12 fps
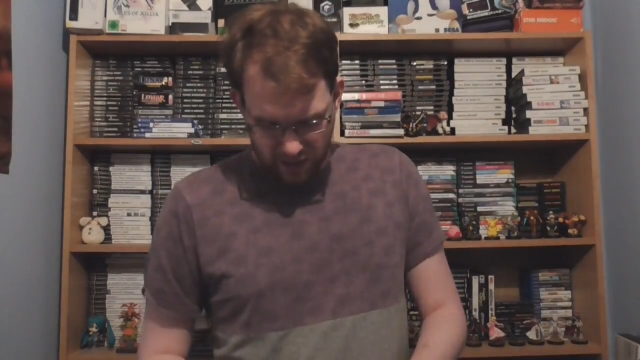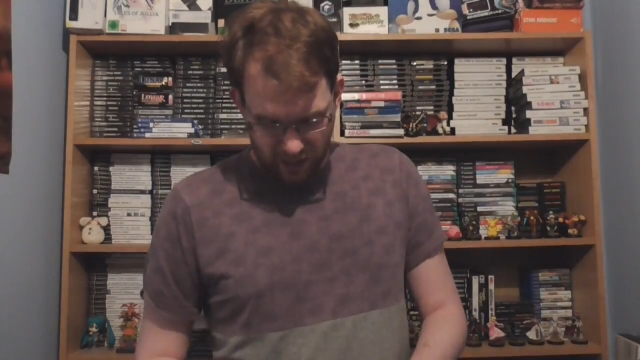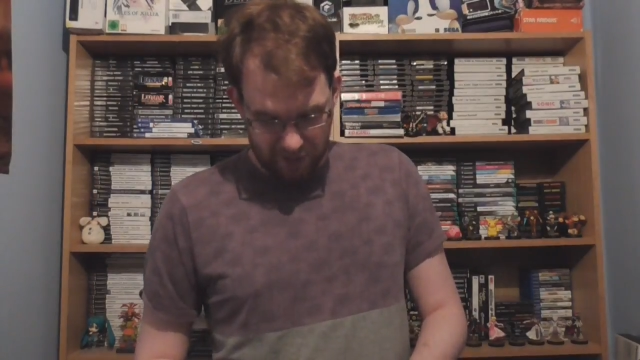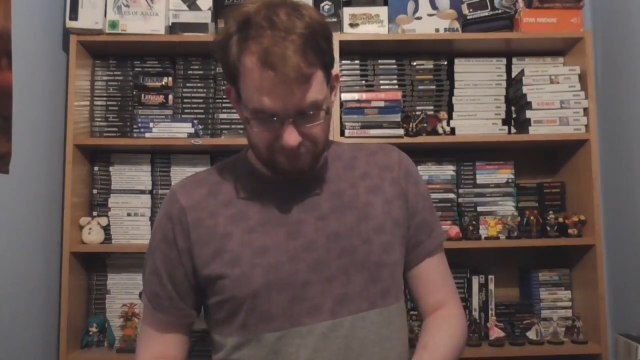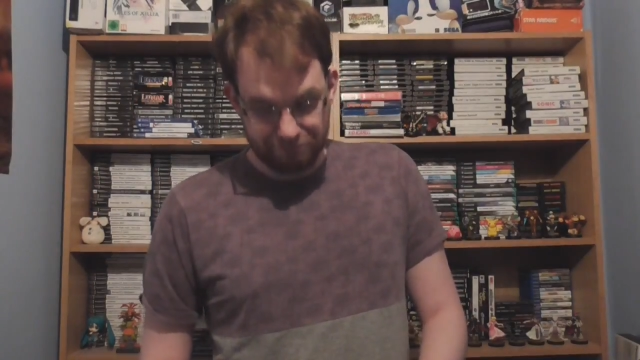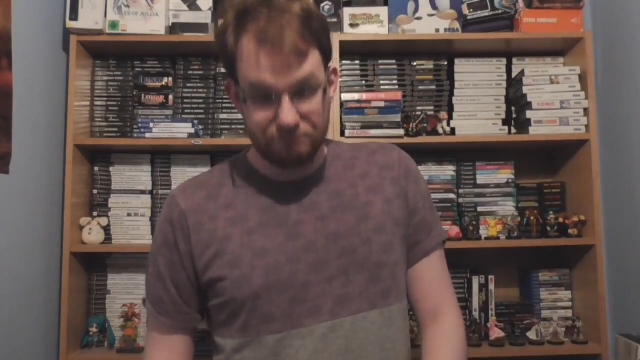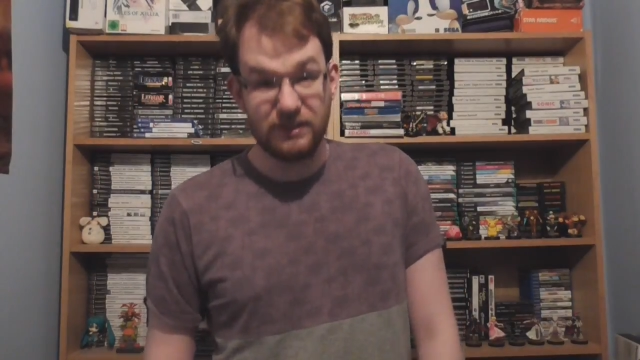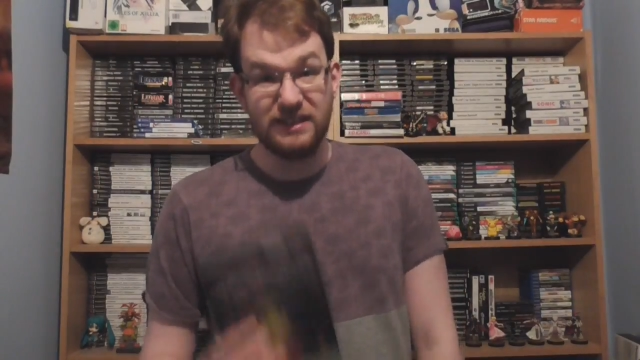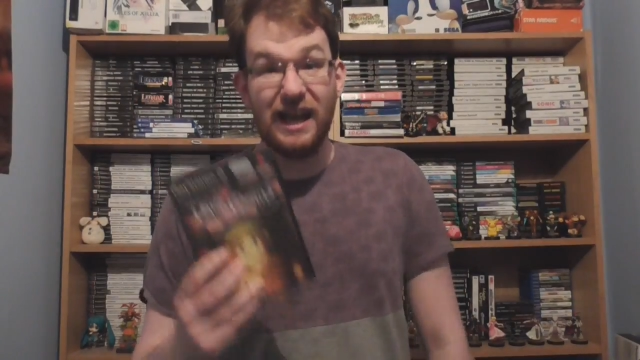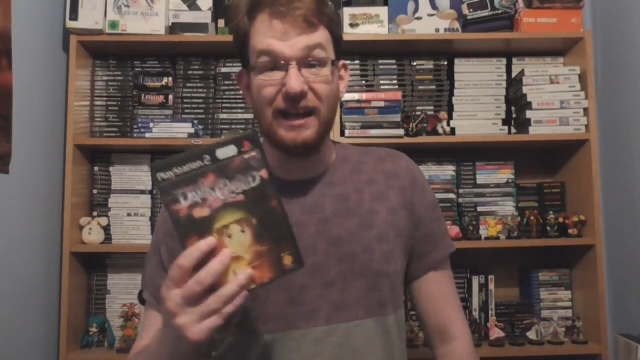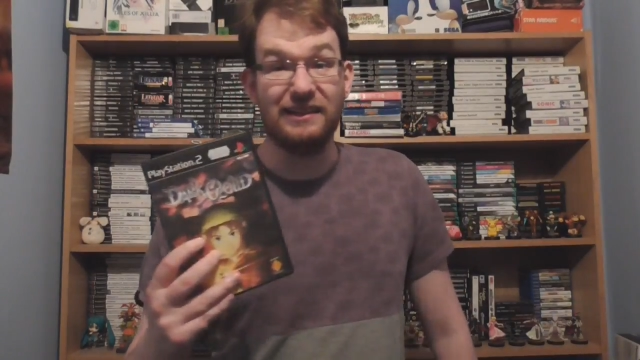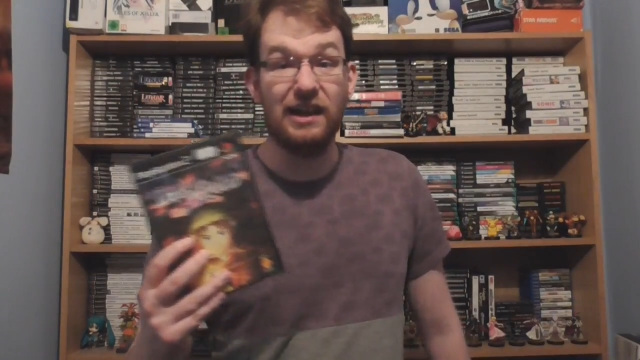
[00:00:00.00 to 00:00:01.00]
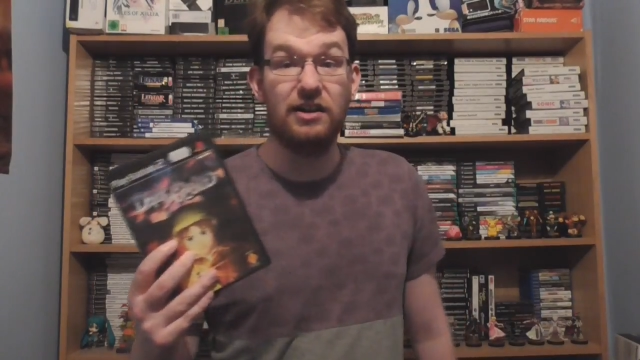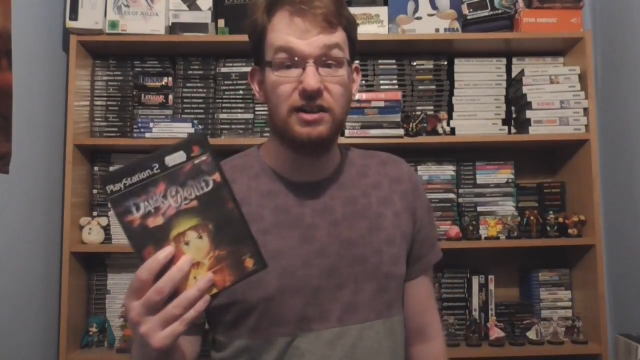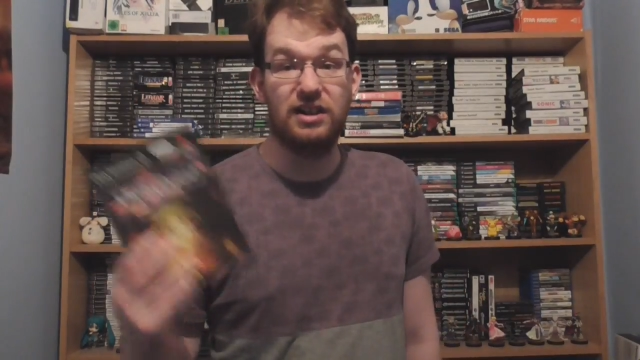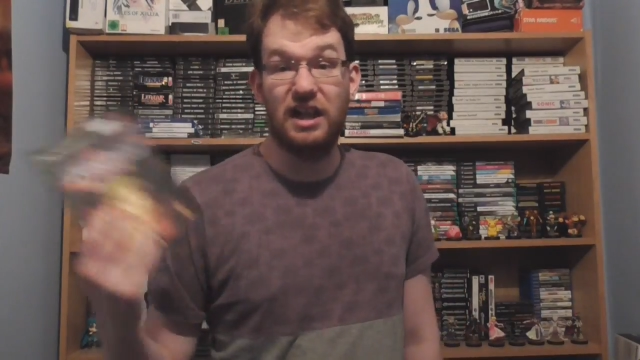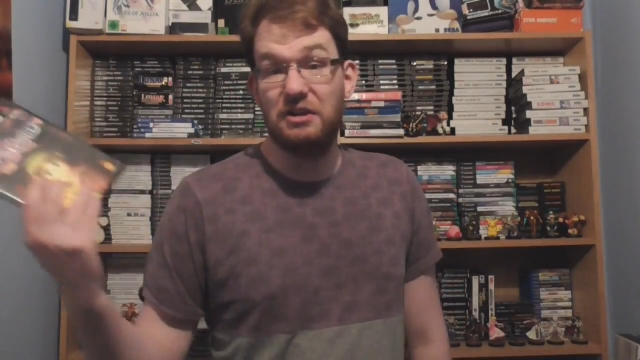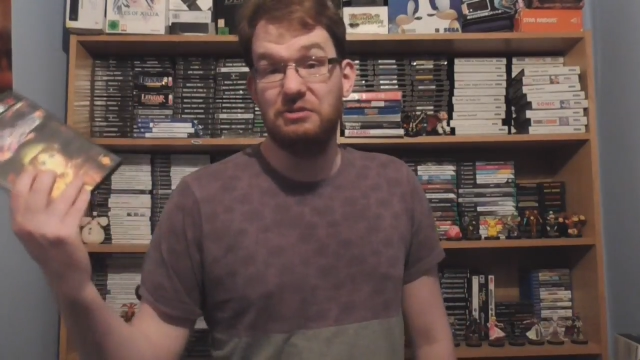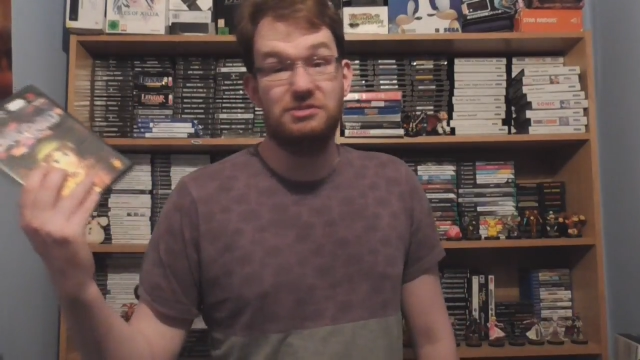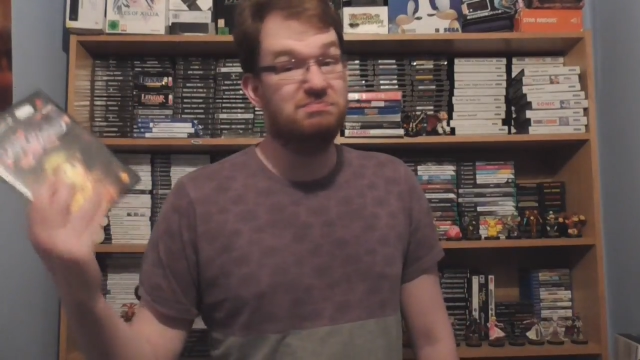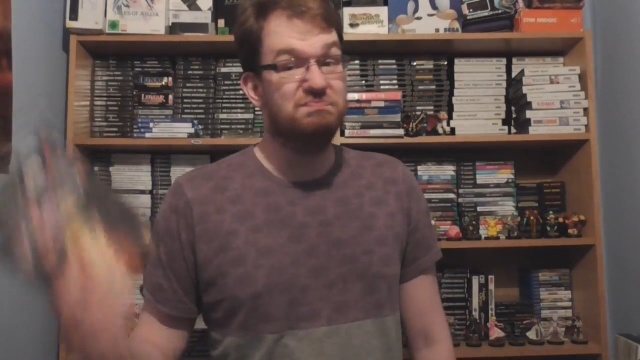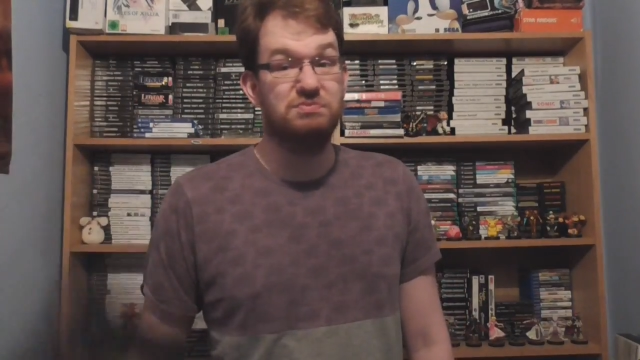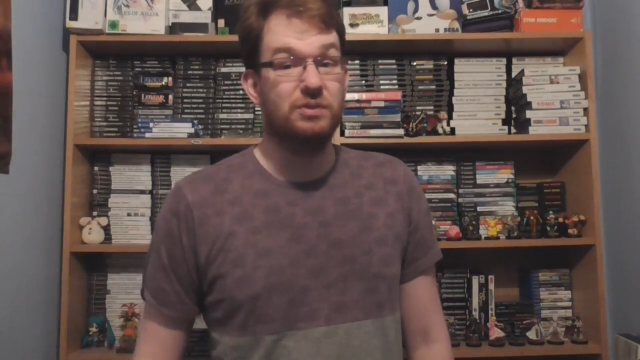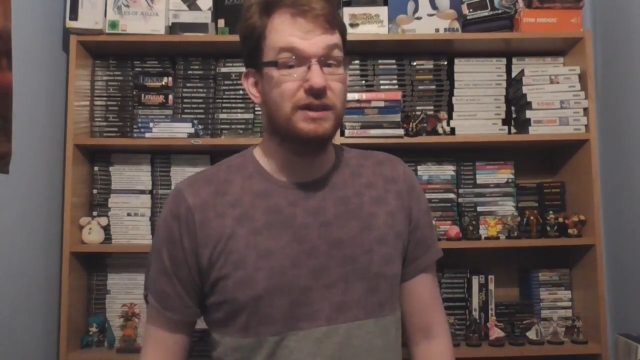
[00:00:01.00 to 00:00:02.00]
Um, but yeah, Dark Cloud,
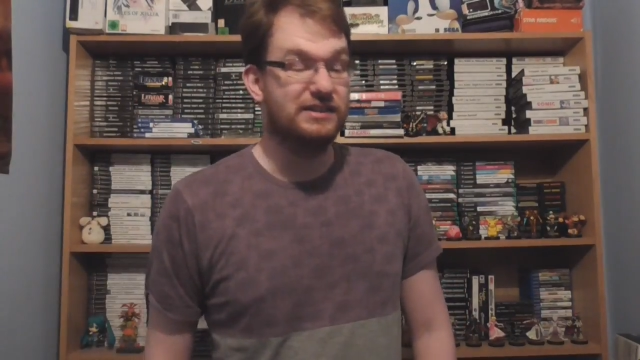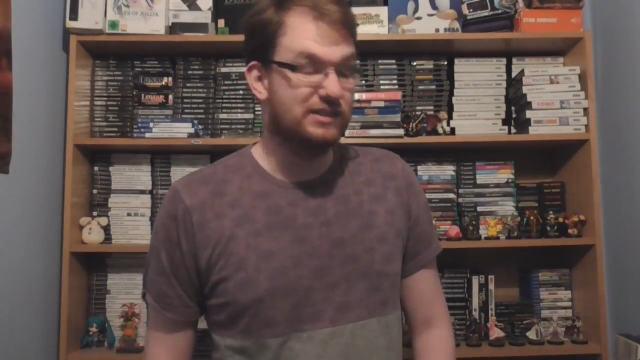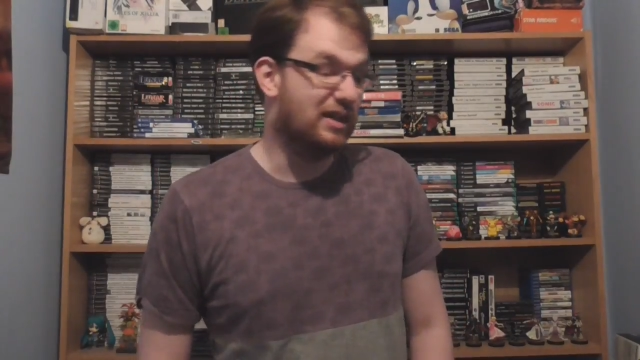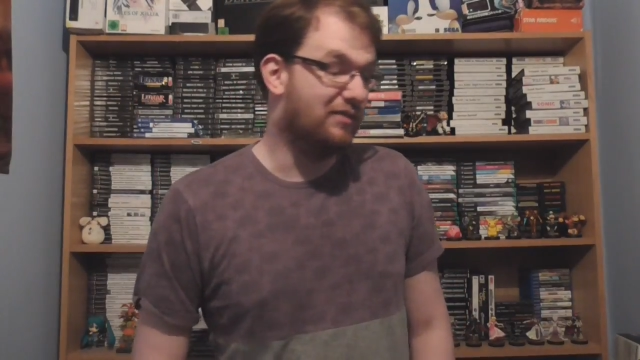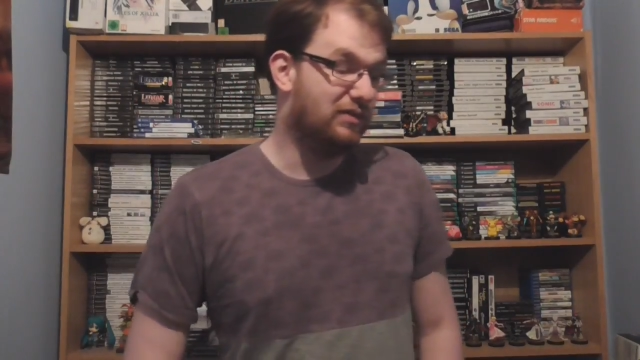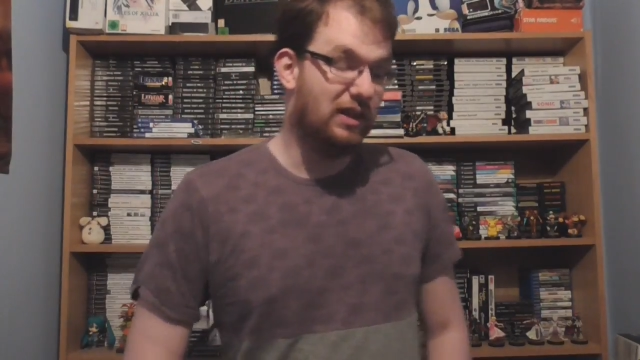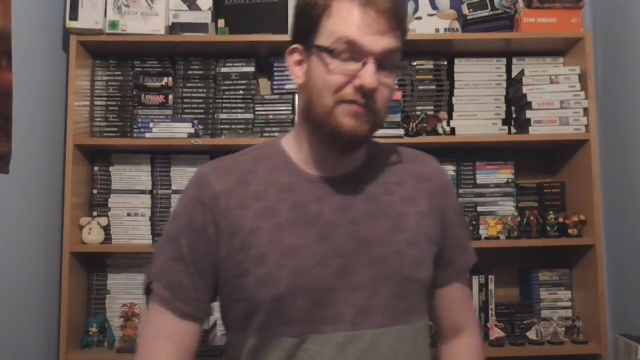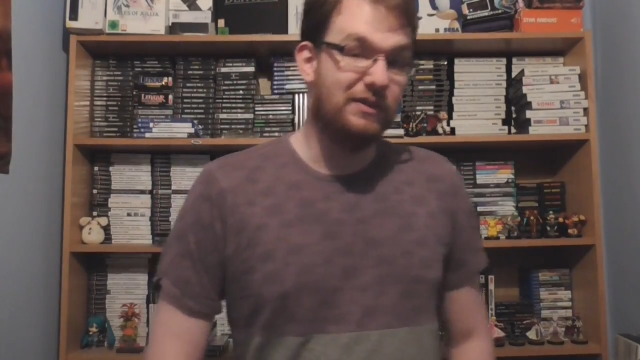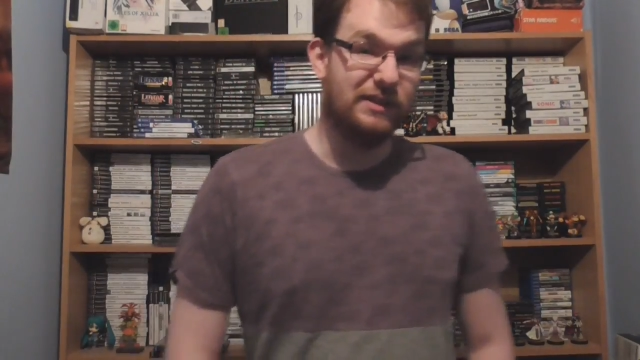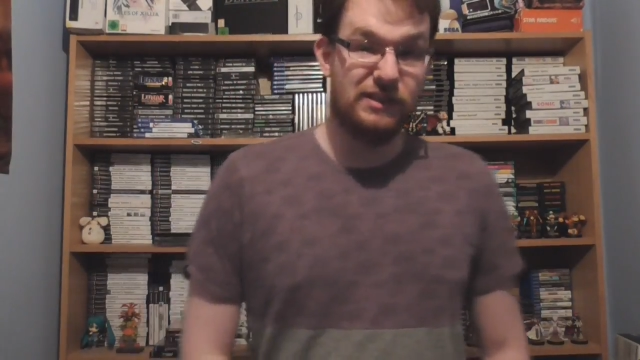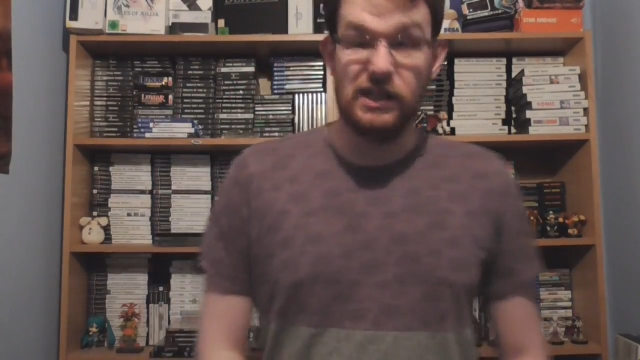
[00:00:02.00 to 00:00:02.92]
great stuff. Love